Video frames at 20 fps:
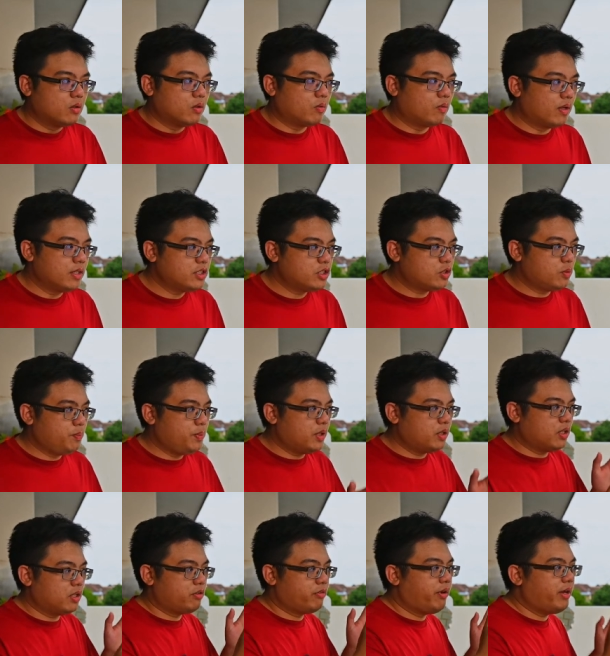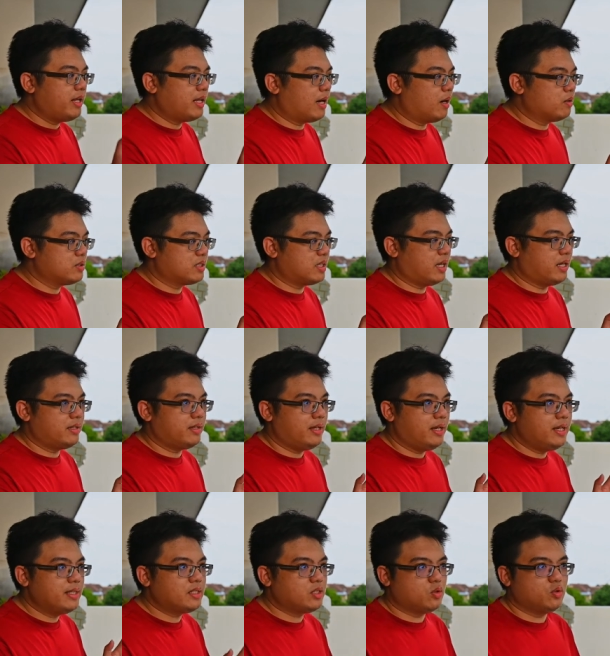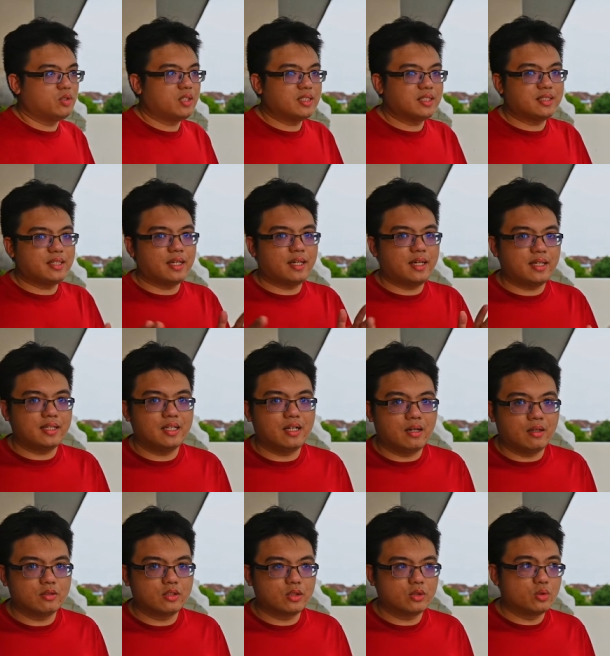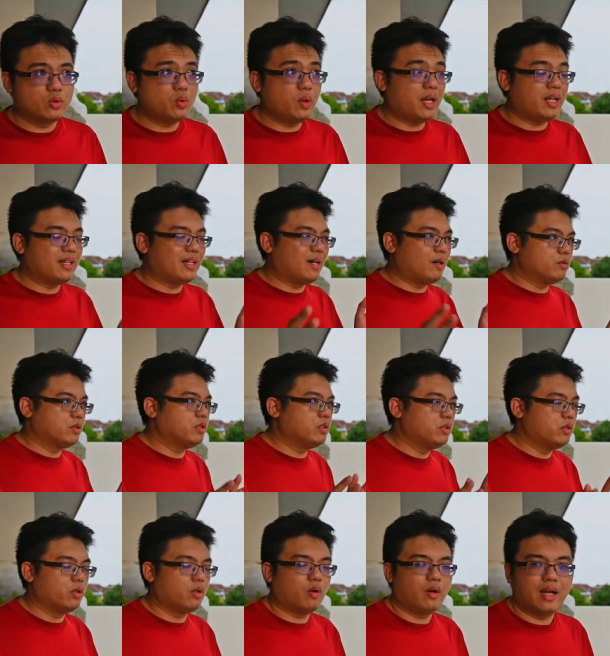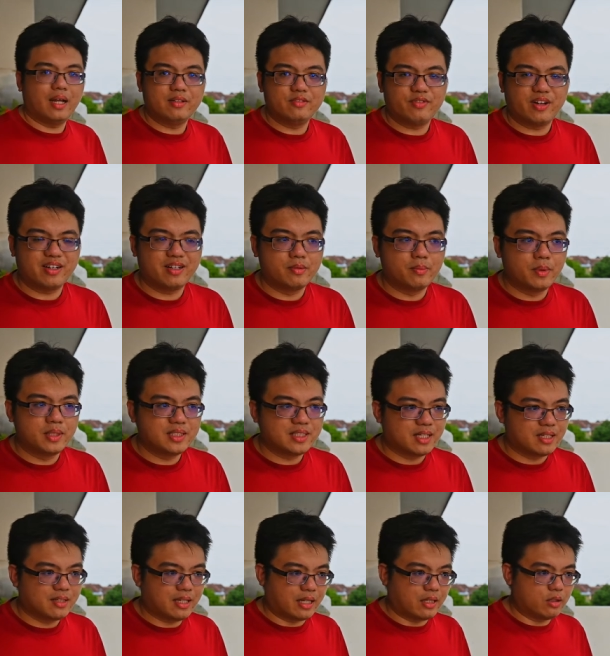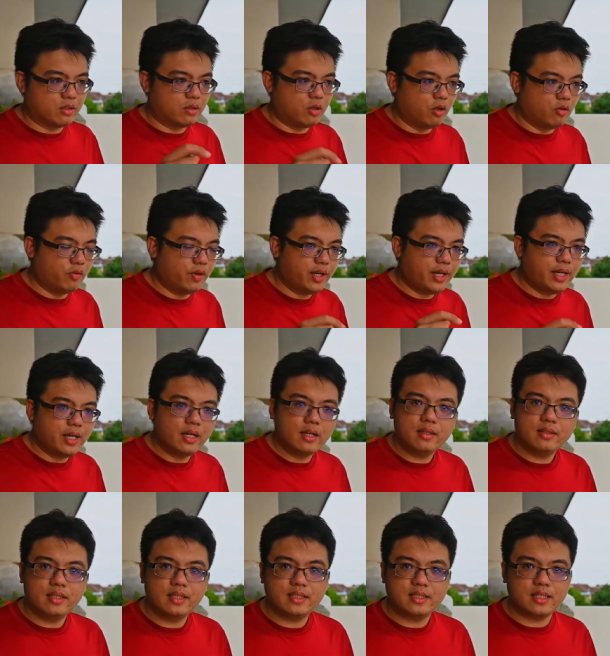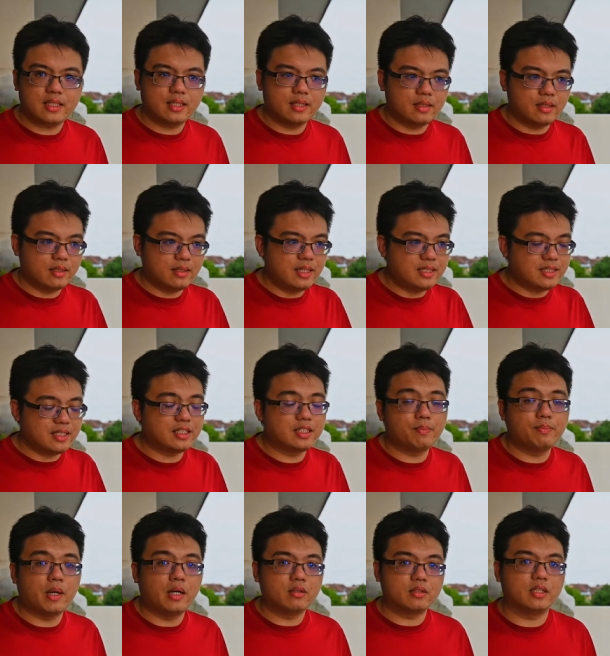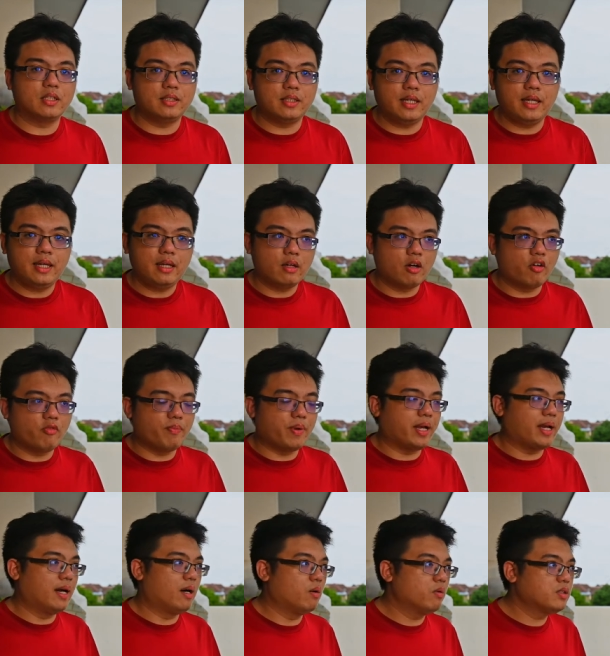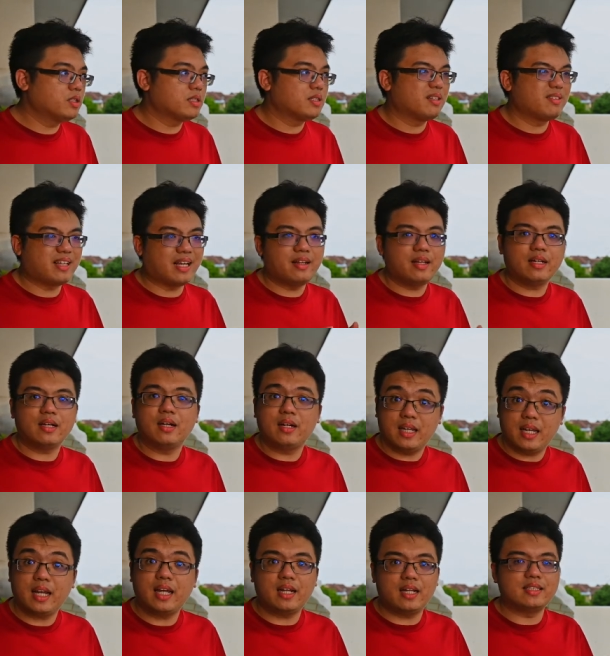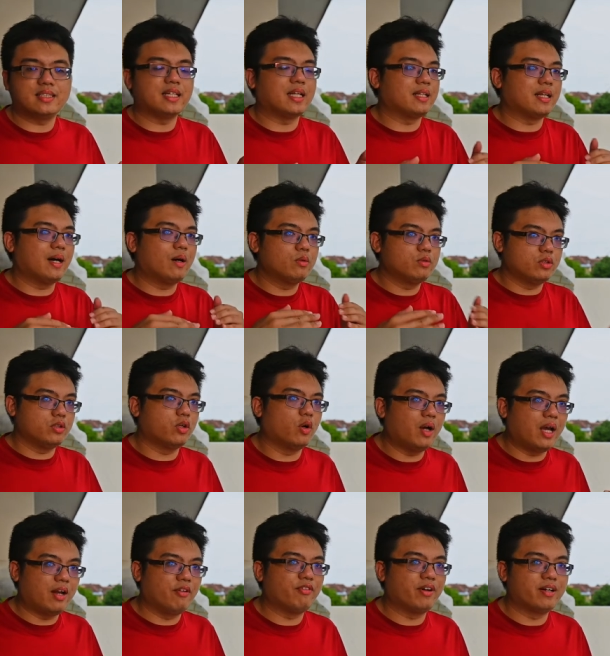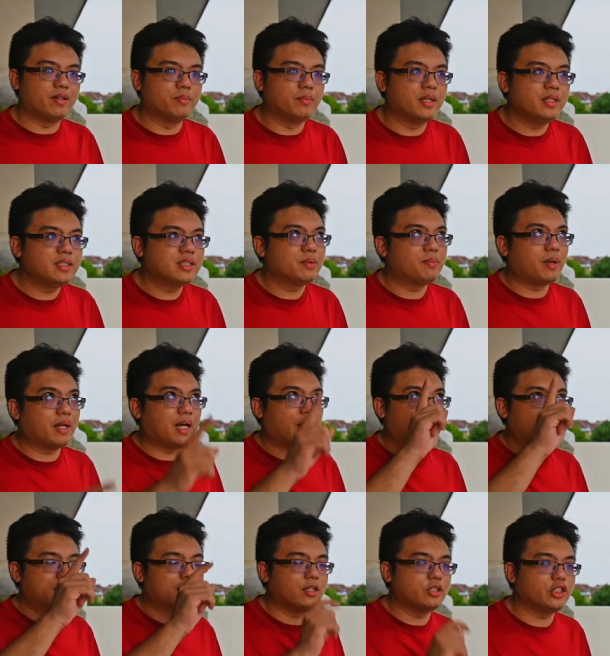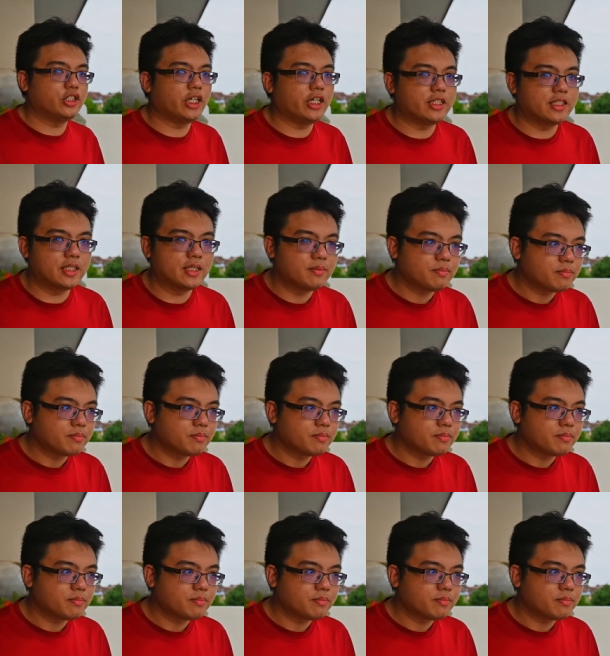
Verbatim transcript: Once you build a greenhouse like this, you just take it out to an outdoor environment. Like over here, this this is a balcony of my house. Technically, it is an outdoor environment, but under a shade.